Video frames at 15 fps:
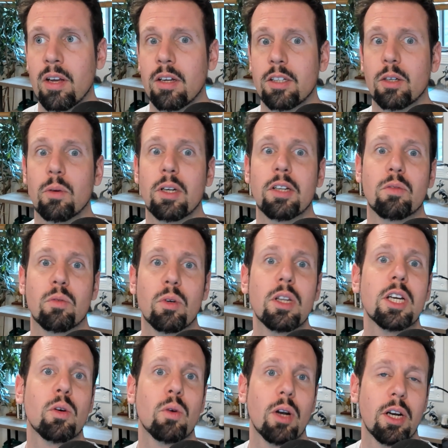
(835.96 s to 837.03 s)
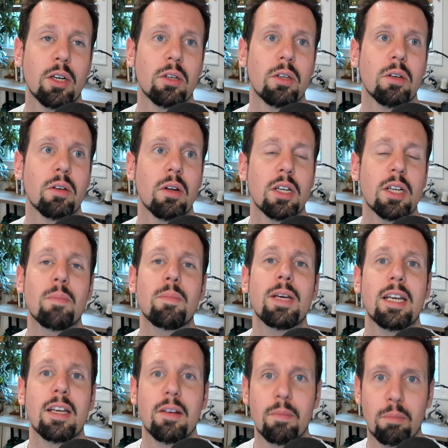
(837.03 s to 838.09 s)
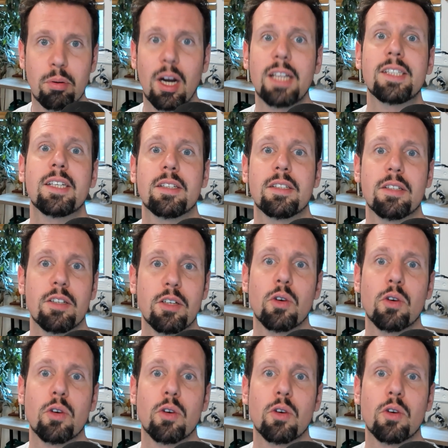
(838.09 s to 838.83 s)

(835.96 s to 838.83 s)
So it is really critical to be present